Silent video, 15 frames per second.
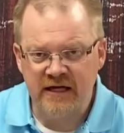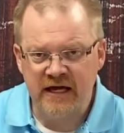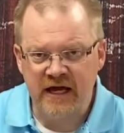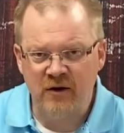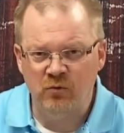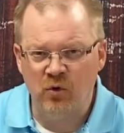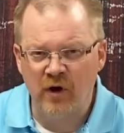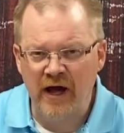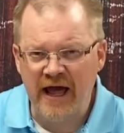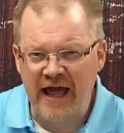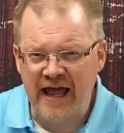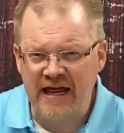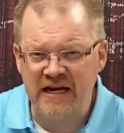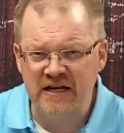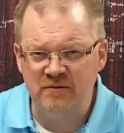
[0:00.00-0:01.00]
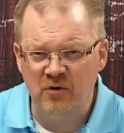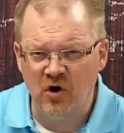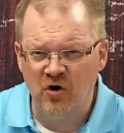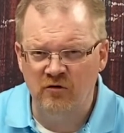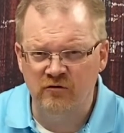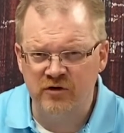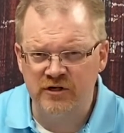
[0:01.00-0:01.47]
and will hand him
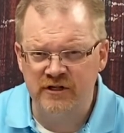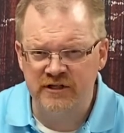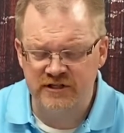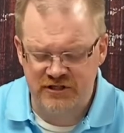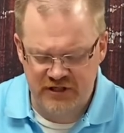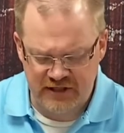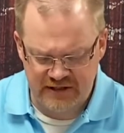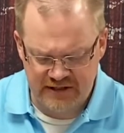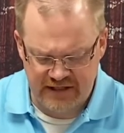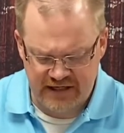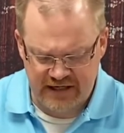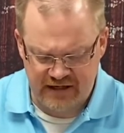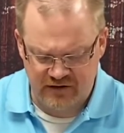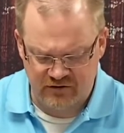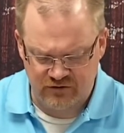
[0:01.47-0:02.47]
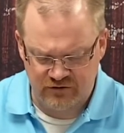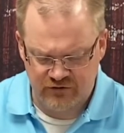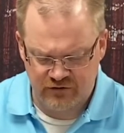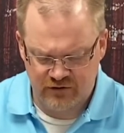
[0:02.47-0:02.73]
over to the Gentiles,